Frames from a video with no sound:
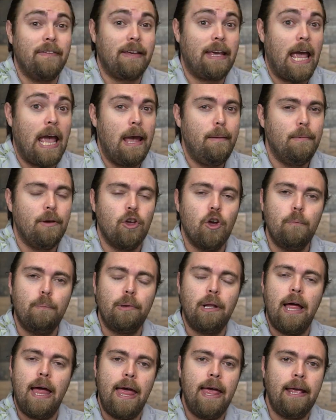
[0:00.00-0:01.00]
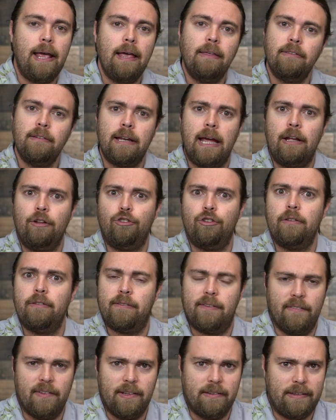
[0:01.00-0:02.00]
the game, you're playing as an ancient
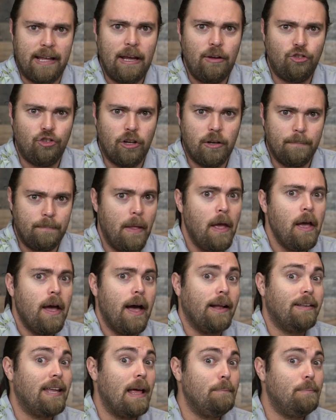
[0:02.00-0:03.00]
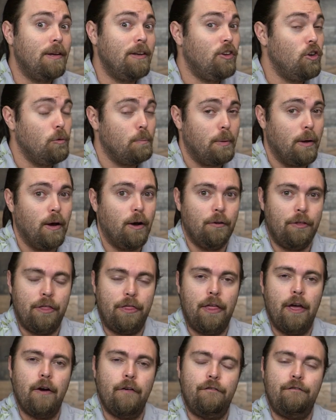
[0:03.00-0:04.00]
civilization, attempting to build
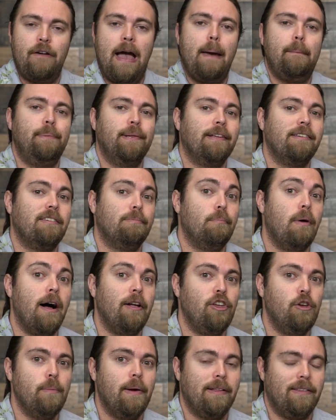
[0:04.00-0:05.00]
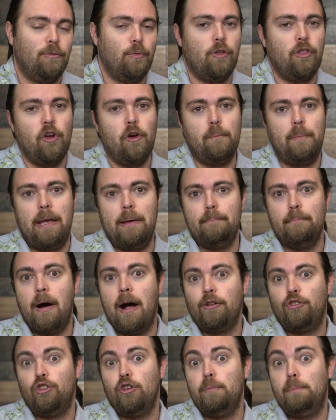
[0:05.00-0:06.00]
their fabulous monuments, whether it be
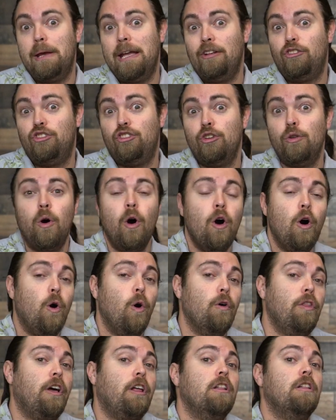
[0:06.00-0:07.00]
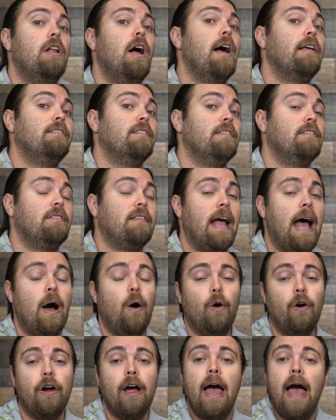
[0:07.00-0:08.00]
Machu Picchu or the Colossus
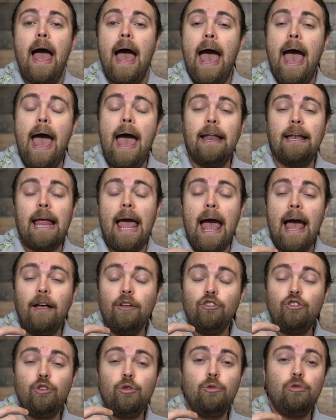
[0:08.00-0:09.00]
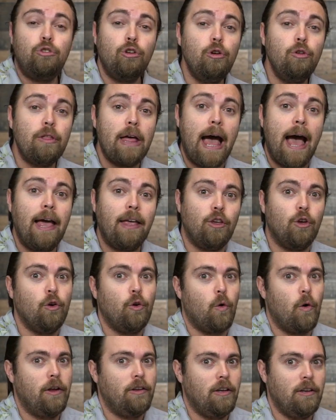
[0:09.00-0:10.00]
Tower. And as you do that, you're
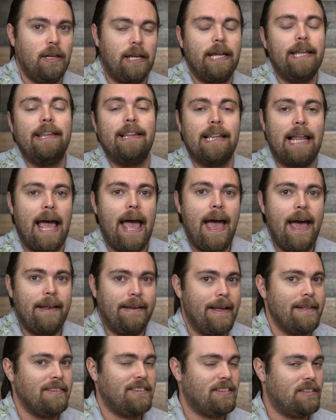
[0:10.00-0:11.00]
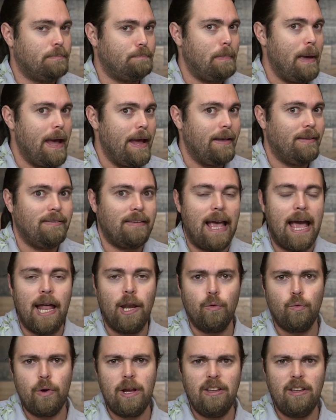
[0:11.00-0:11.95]
going to need land and space and